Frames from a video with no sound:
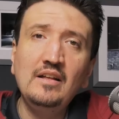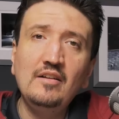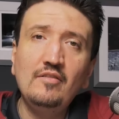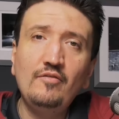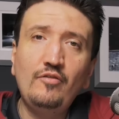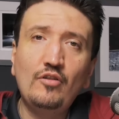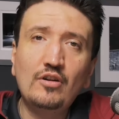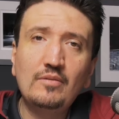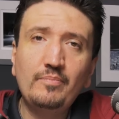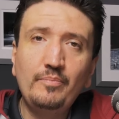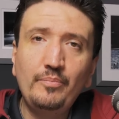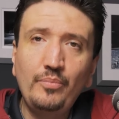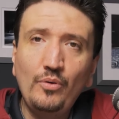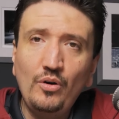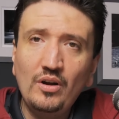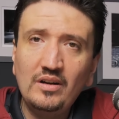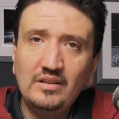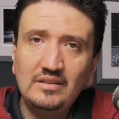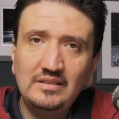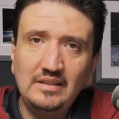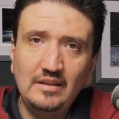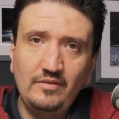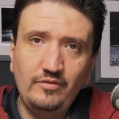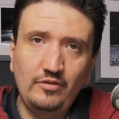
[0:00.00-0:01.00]
for
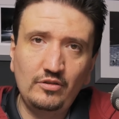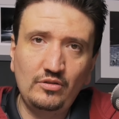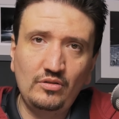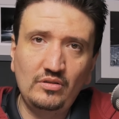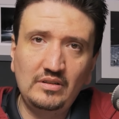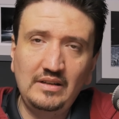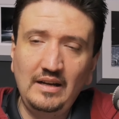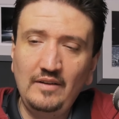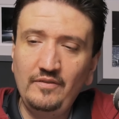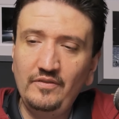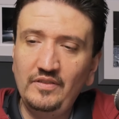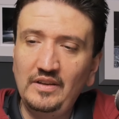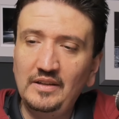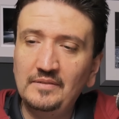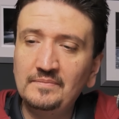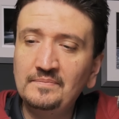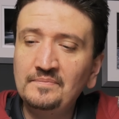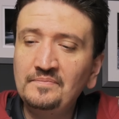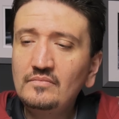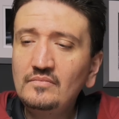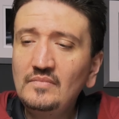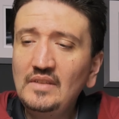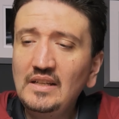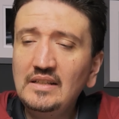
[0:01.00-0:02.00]
portrait photography.
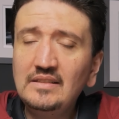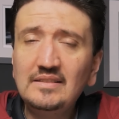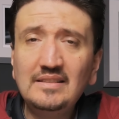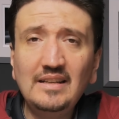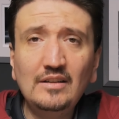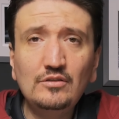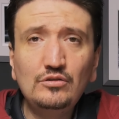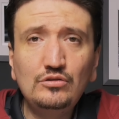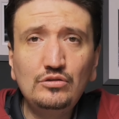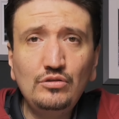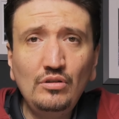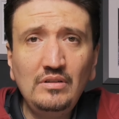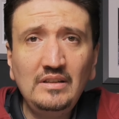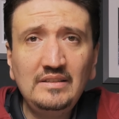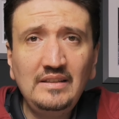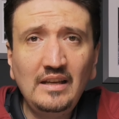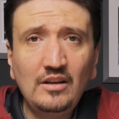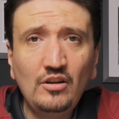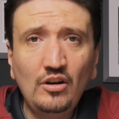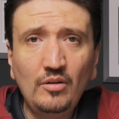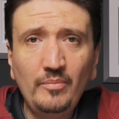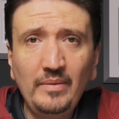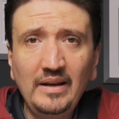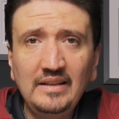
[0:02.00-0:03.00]
So truly
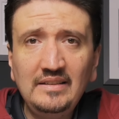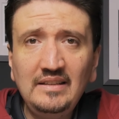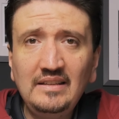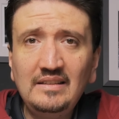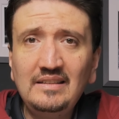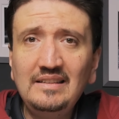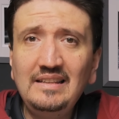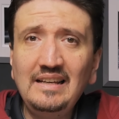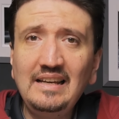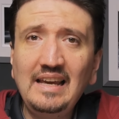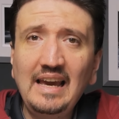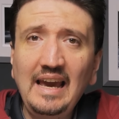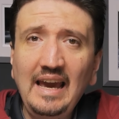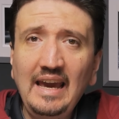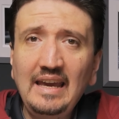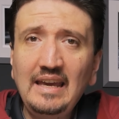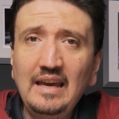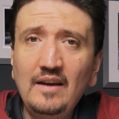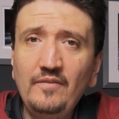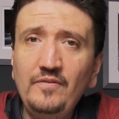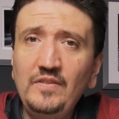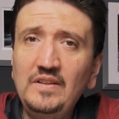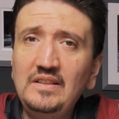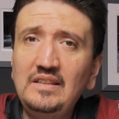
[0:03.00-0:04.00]
recommend it. The
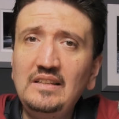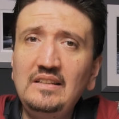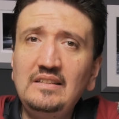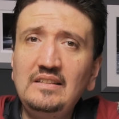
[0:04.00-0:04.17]
AF, it